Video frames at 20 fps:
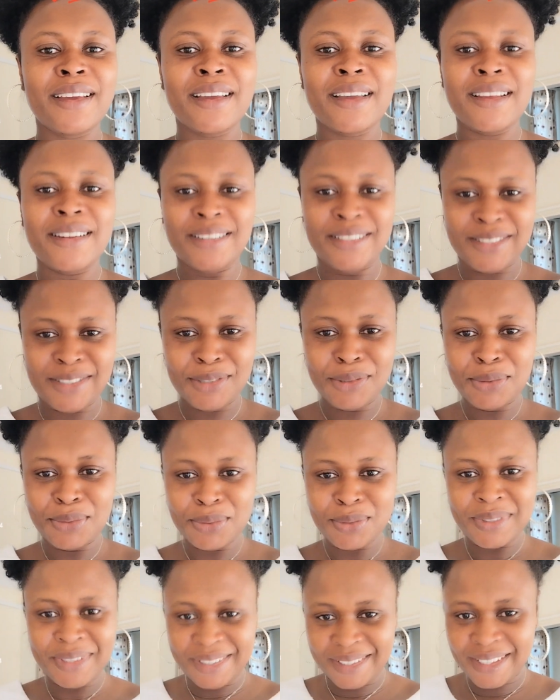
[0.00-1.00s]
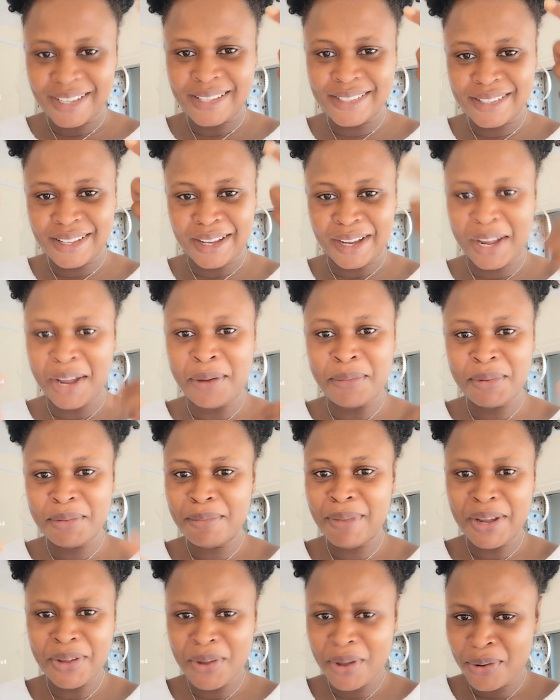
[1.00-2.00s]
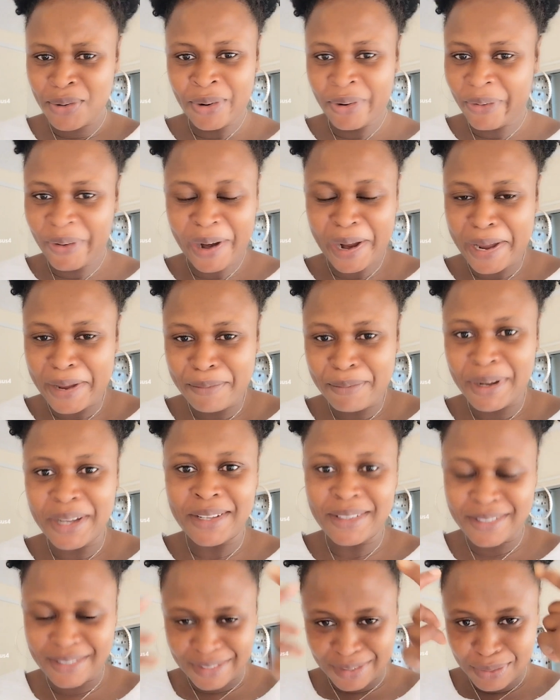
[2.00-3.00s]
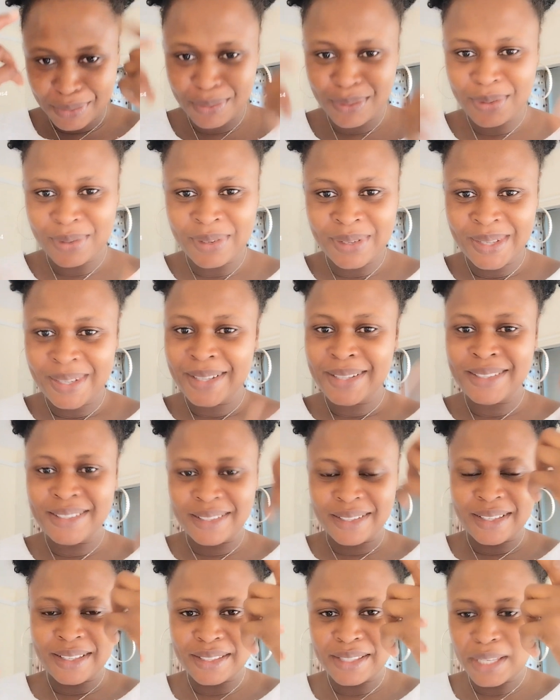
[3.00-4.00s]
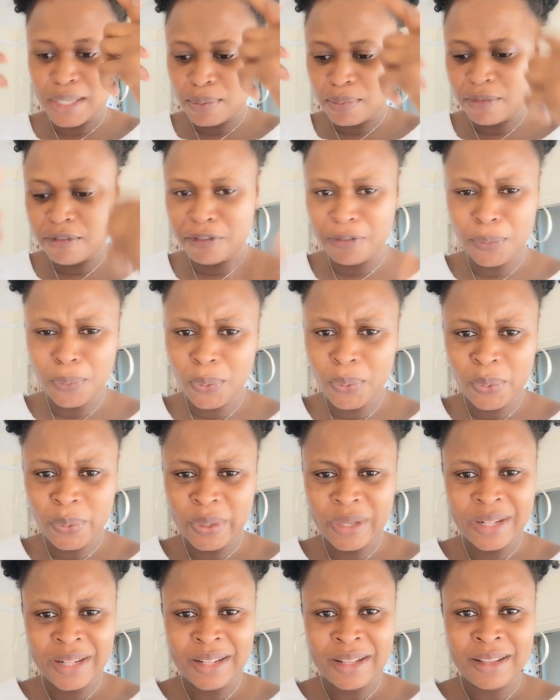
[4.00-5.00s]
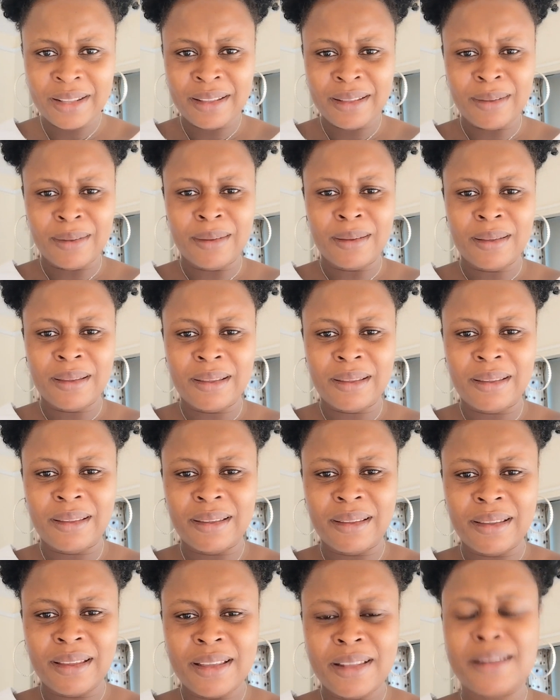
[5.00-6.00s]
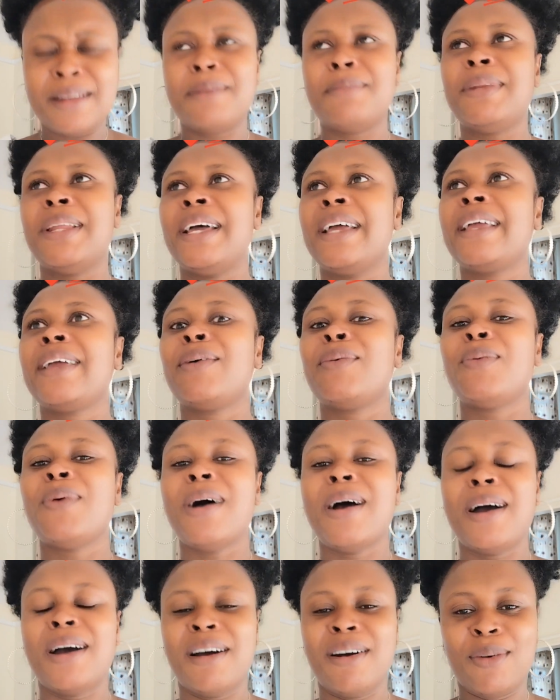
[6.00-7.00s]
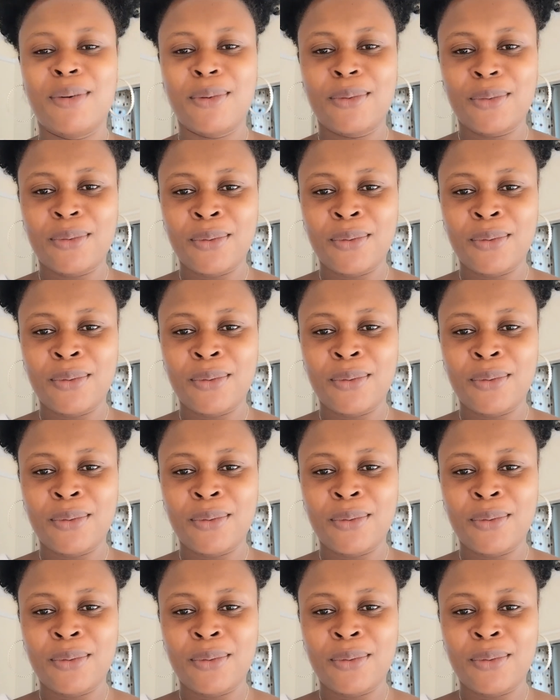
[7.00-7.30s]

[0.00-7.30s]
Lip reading: and still tears are coming, but you're not crying, but still tears keep flowing. And I'm like, wow.